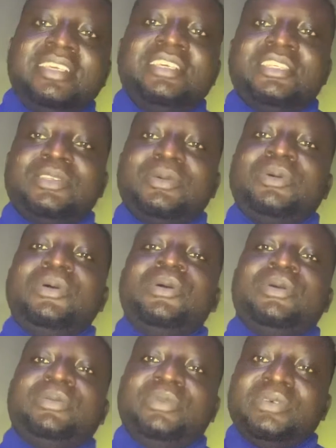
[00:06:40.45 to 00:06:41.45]
So
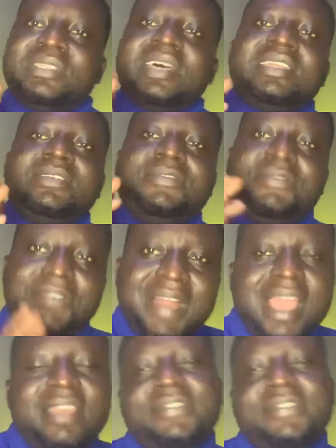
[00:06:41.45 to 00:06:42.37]
those are the 5